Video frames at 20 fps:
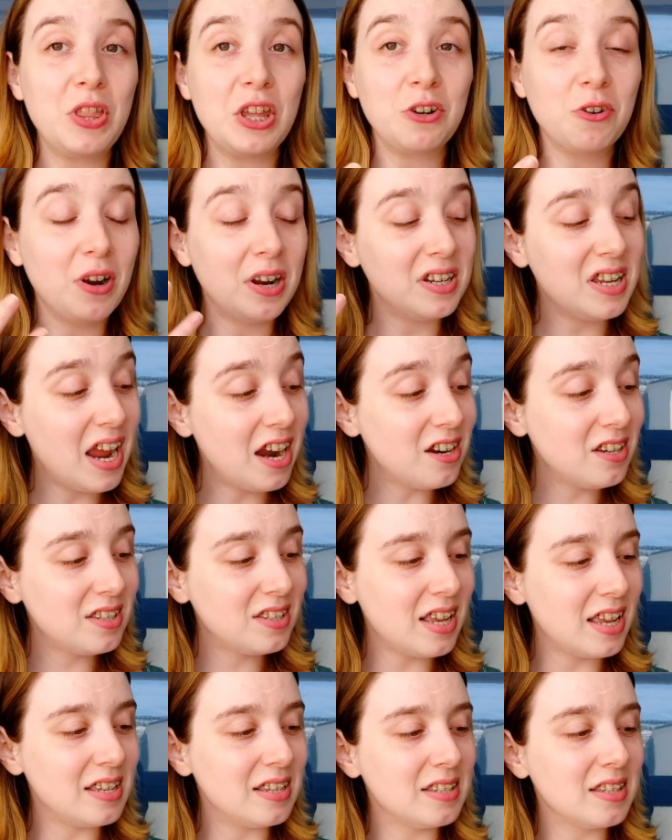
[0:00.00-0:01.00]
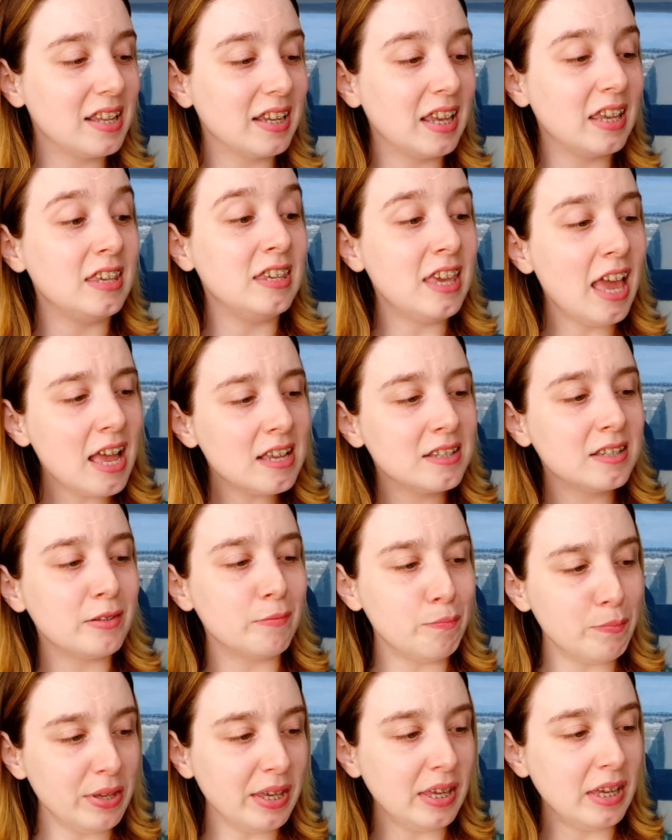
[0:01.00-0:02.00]
then Grantaire says, like, "Yes,
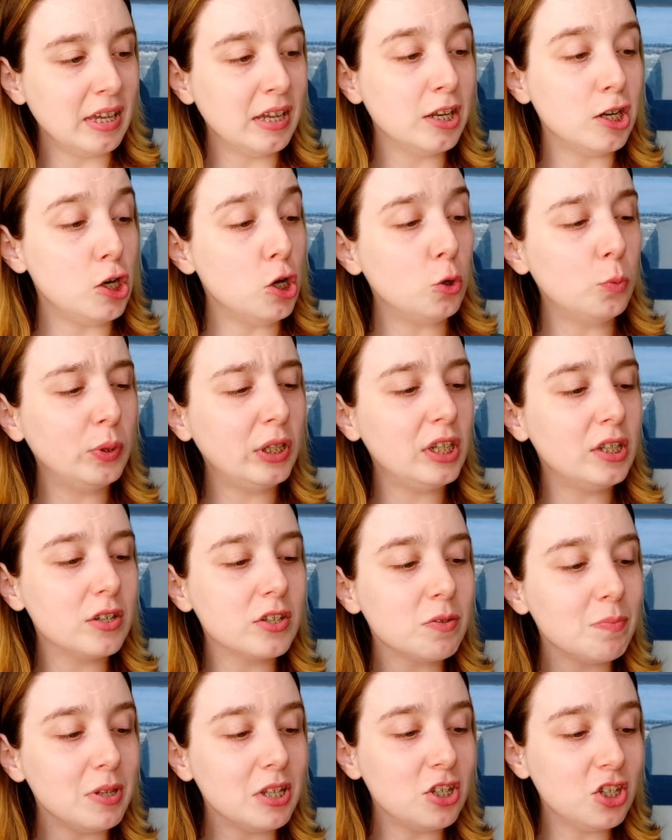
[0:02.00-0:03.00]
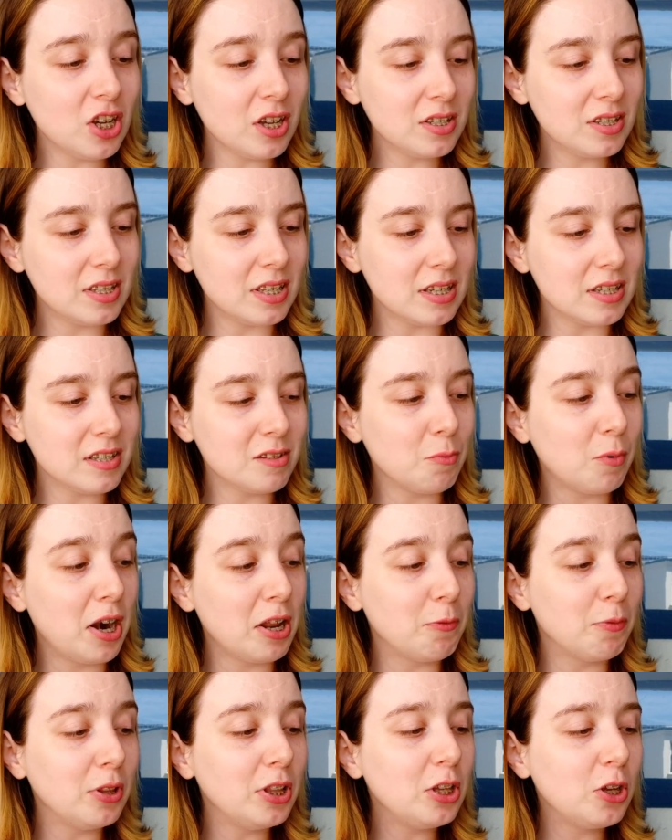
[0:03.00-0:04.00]
me. Nobody does me justice. When I
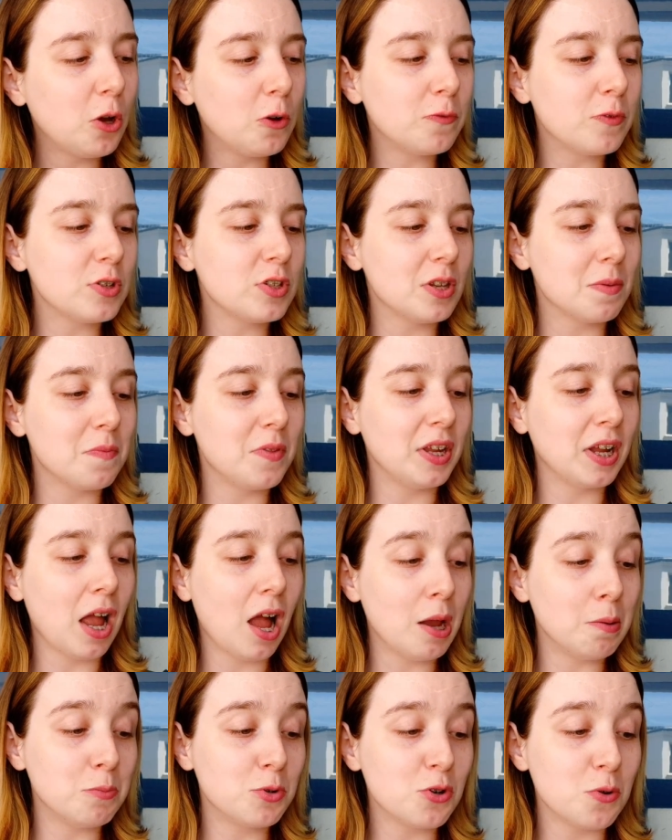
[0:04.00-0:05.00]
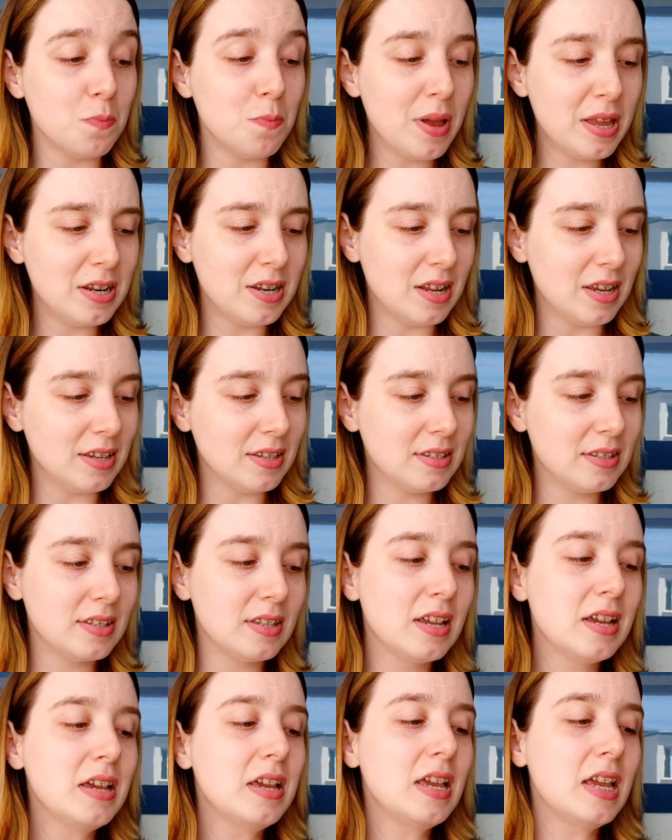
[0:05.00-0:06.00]
really go for something, I'm tremendous."
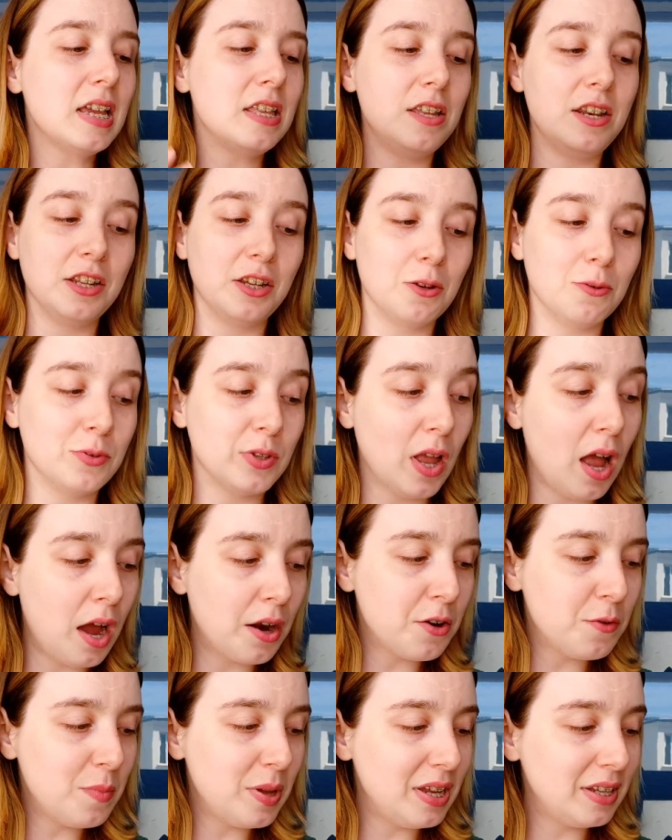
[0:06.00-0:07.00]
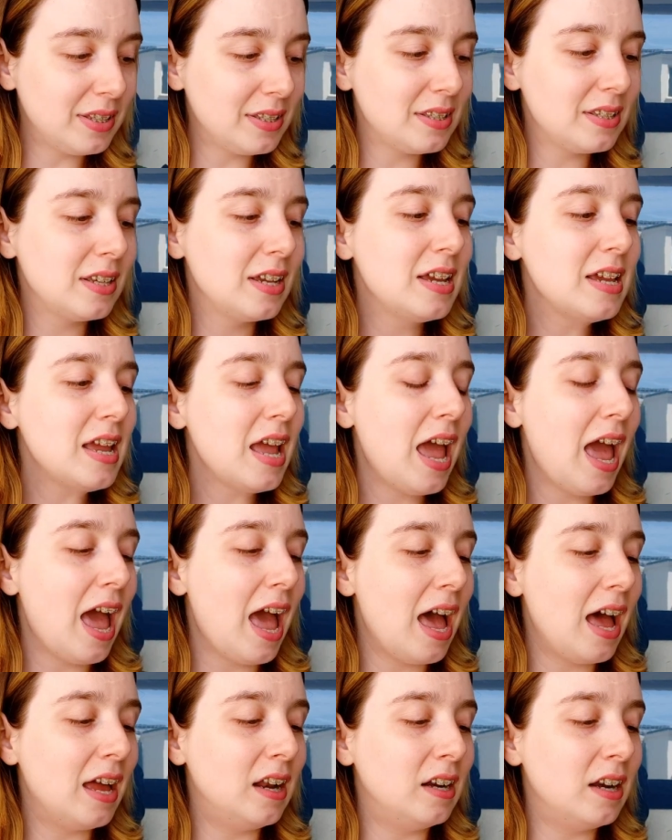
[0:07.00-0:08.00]
And then he goes on a bit,
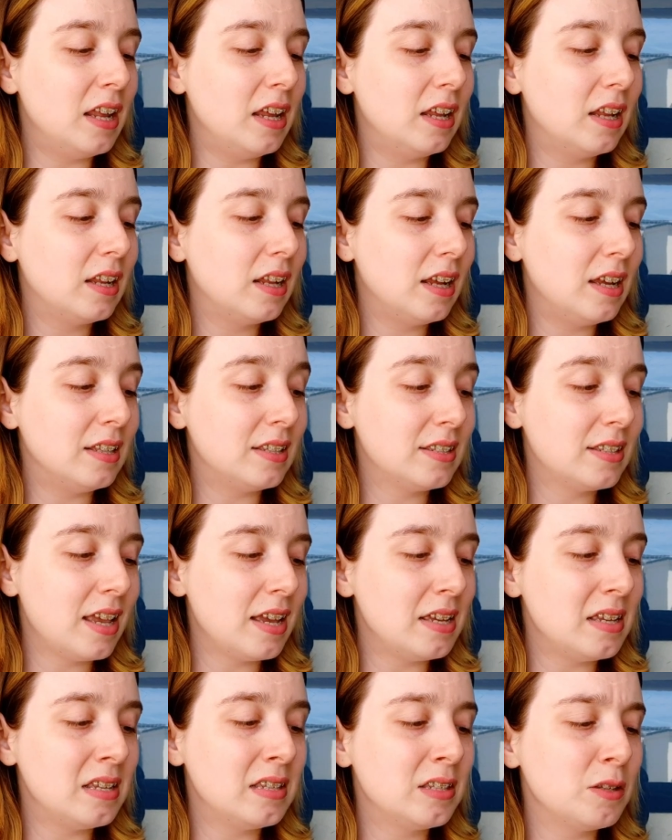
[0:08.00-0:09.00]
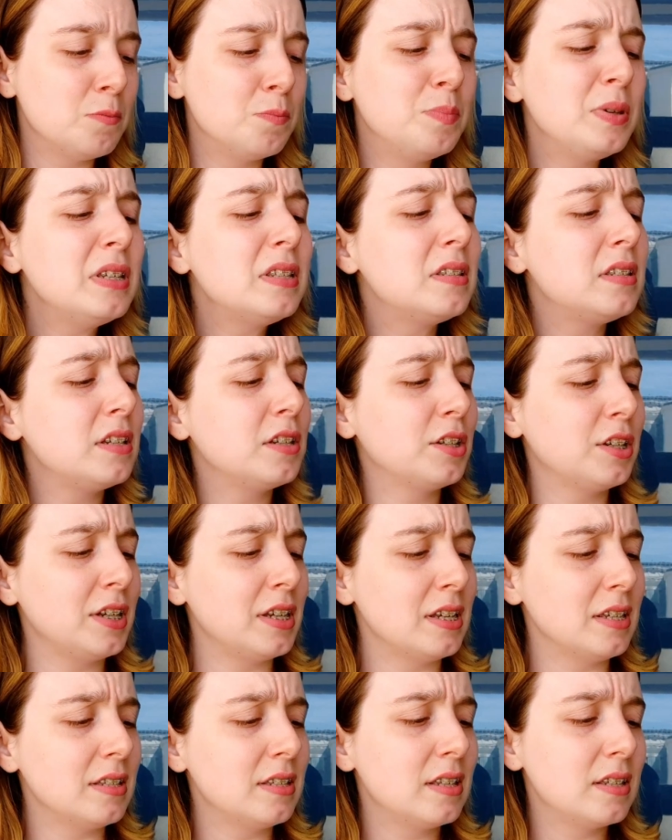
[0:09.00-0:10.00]
and it says, "Be
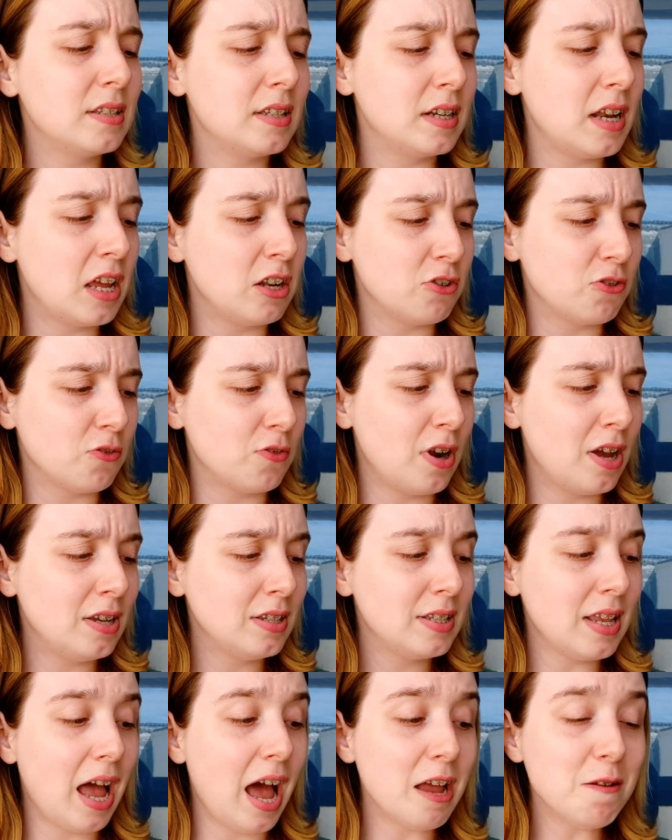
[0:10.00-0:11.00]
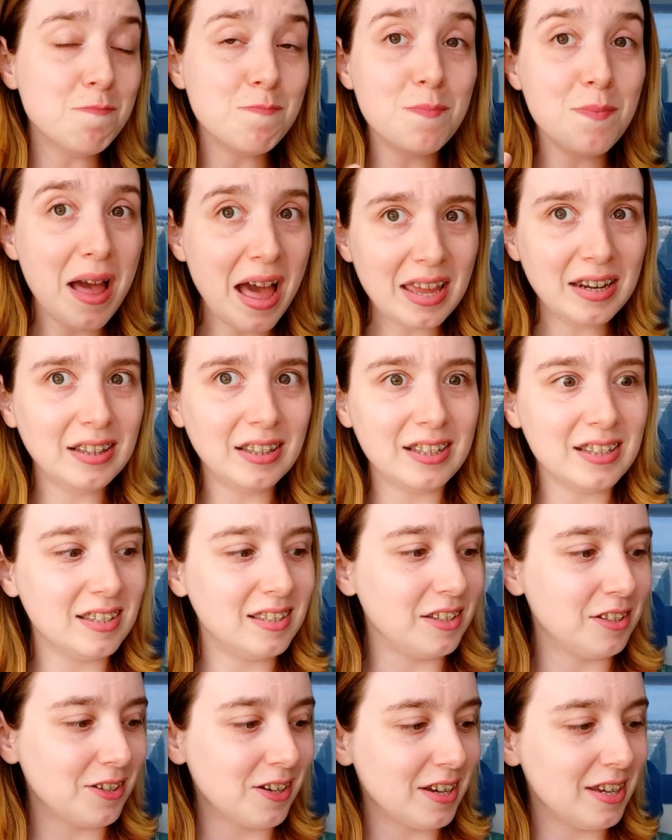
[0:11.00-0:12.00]
serious," said Enjolras. "I'm madly
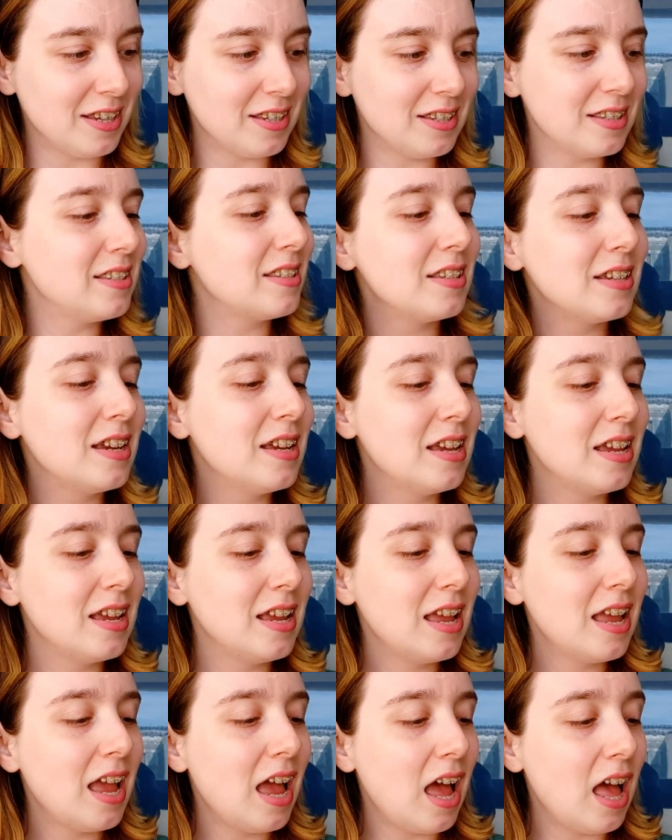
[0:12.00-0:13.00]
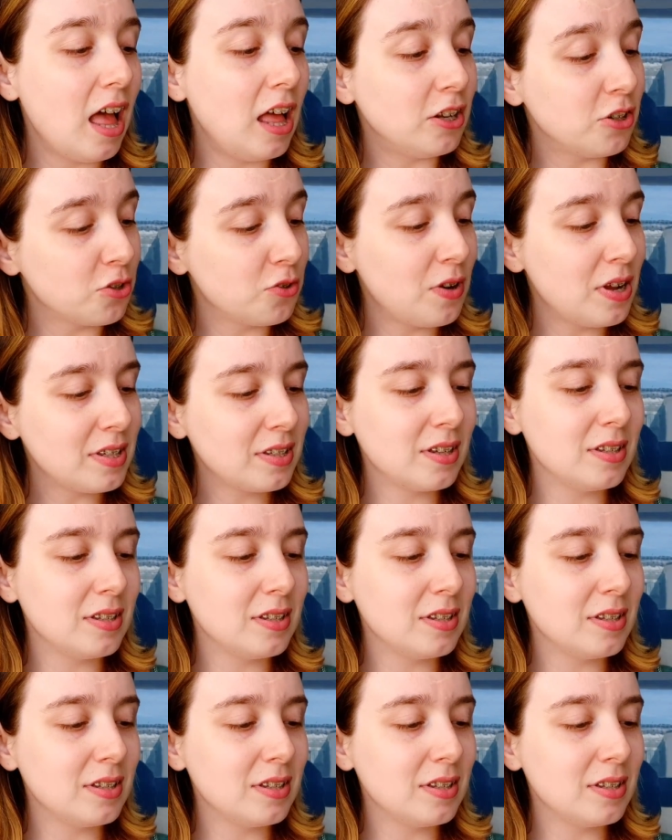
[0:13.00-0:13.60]
serious." Enjolras